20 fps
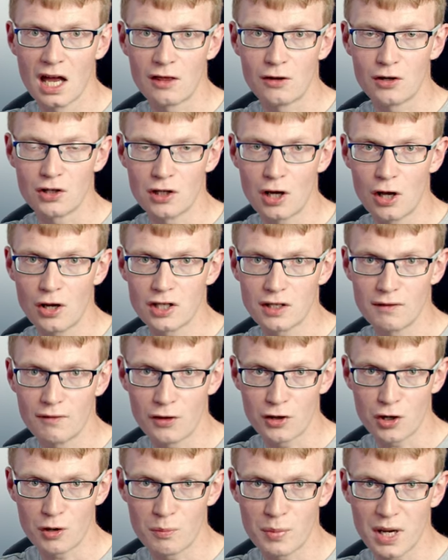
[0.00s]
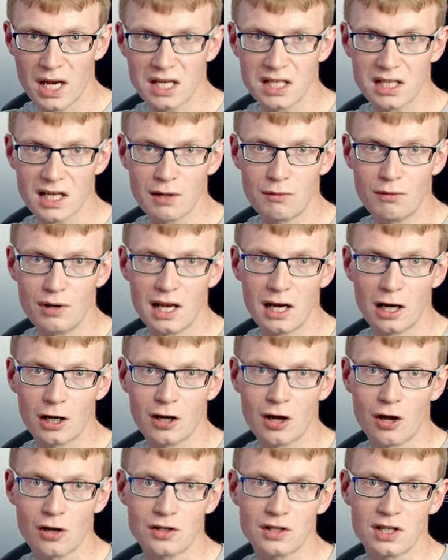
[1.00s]
there's lots of other PC related
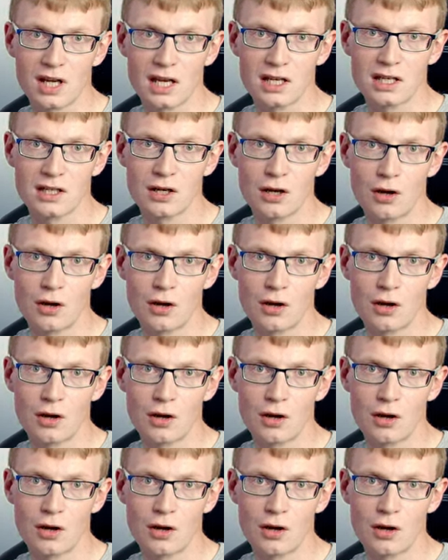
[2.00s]
content